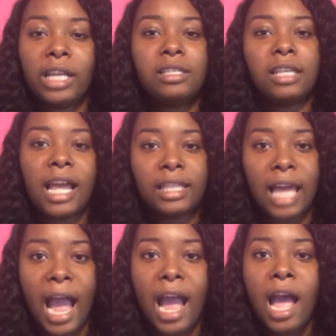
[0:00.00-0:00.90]
It's like
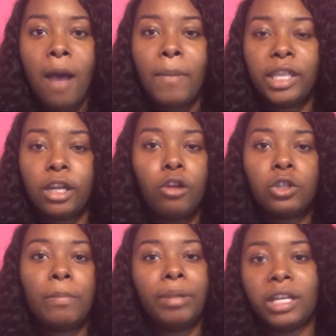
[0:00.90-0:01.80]
that, but the
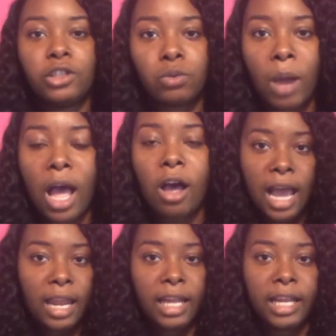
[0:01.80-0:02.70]
closure blends well.
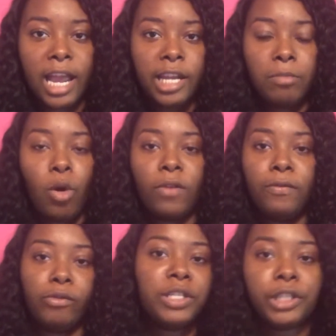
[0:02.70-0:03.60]
Not like any more
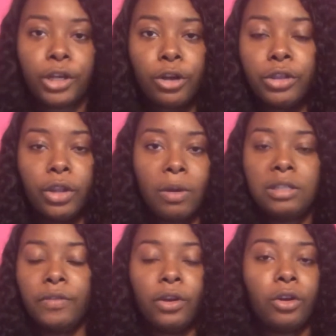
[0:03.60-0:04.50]
frizzier than the
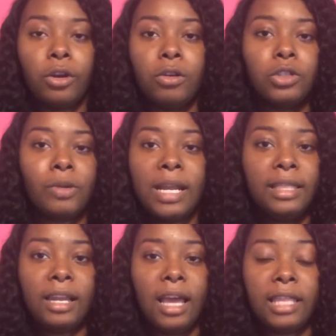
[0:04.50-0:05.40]
rest of the curls or
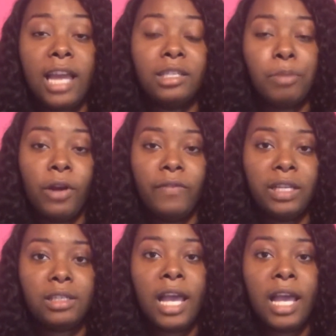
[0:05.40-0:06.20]
anything like that. It's perfect.